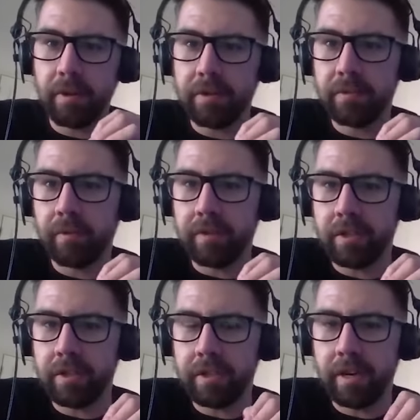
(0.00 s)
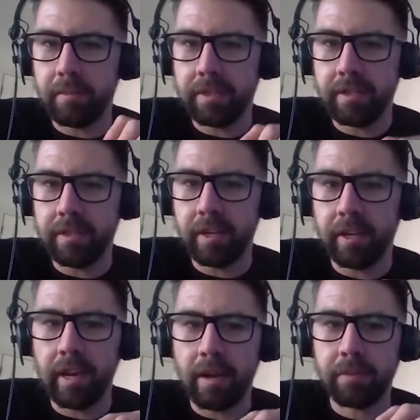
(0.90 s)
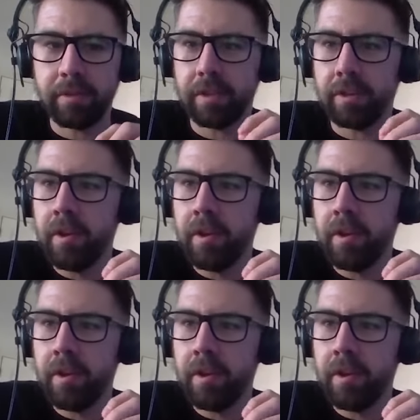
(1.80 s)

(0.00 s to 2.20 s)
We'd obviously just had a business that had collapsed and